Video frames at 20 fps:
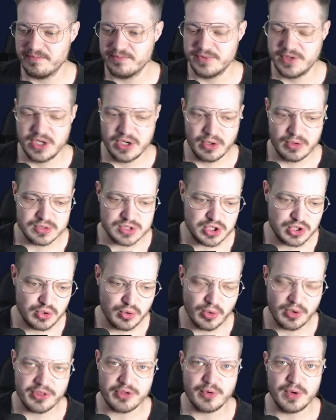you know,
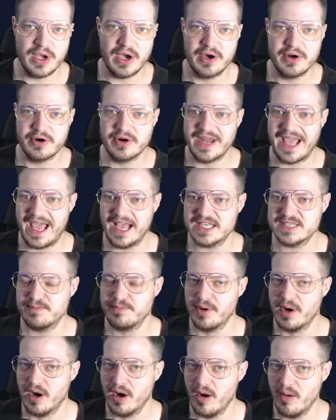200 or 300x
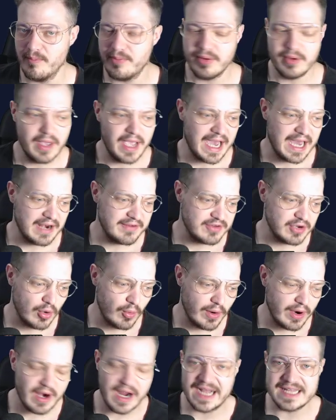pump out of
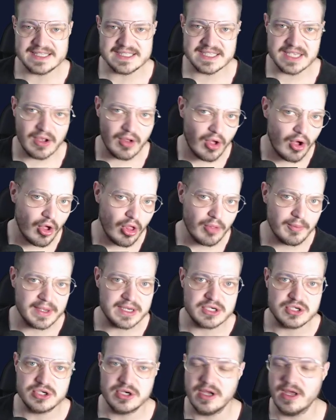nowhere, I'd sell all of
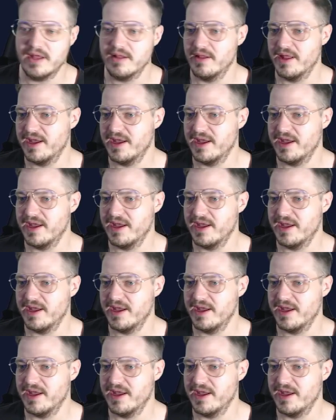my shit.